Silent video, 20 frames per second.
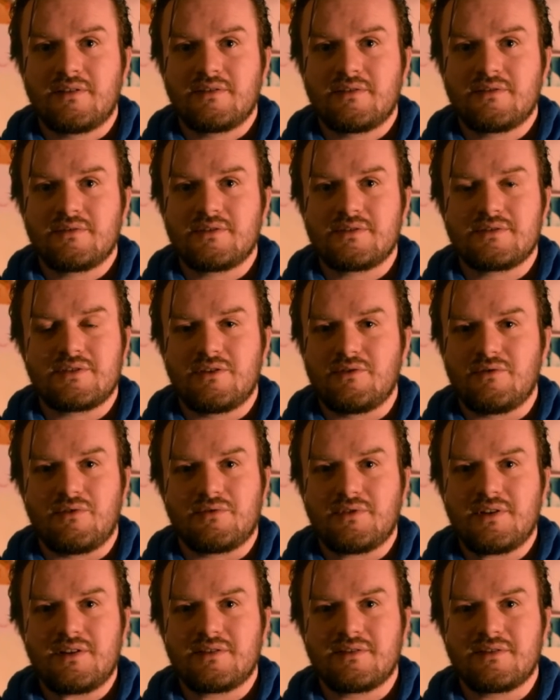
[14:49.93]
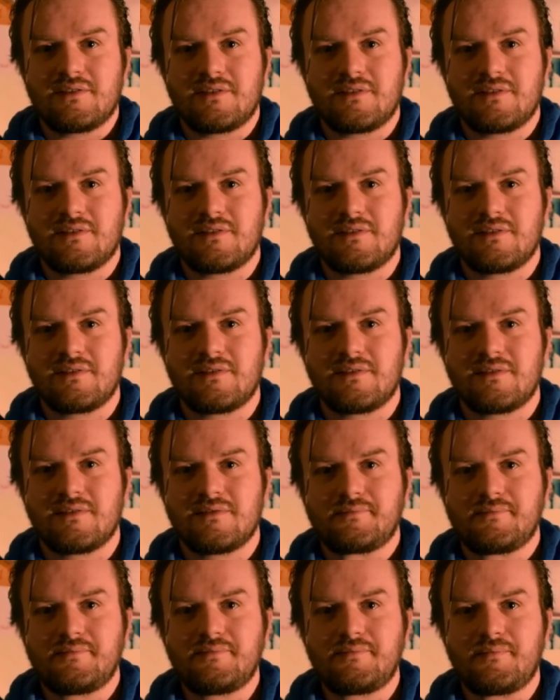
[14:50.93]
Just do your own thing.
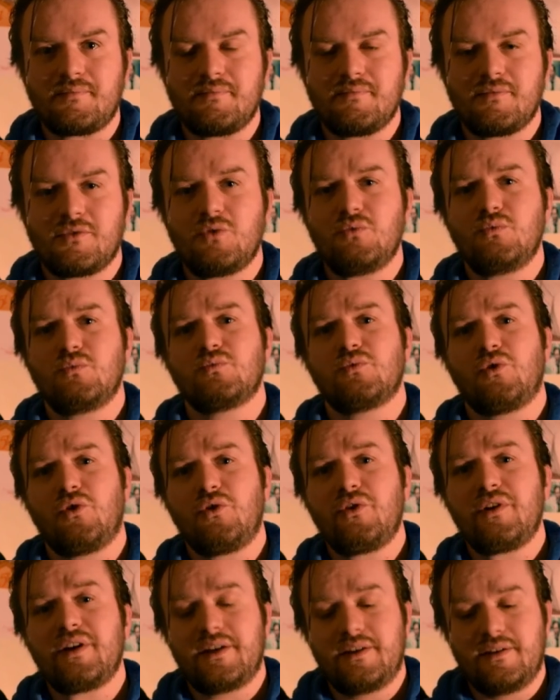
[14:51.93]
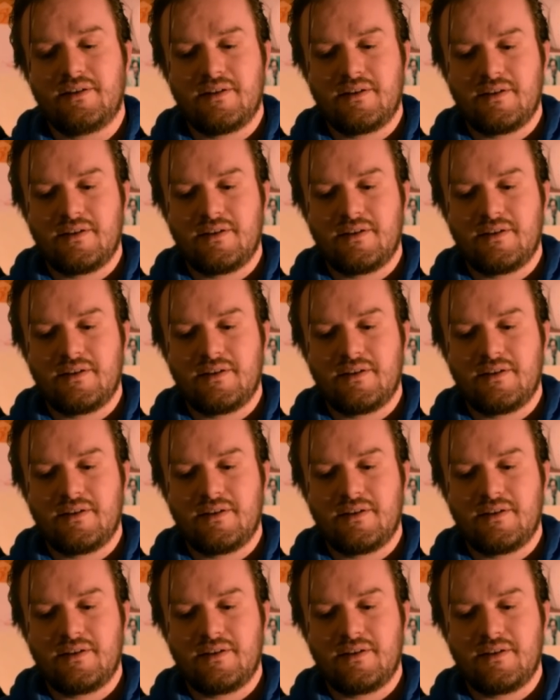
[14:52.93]
Don't worry.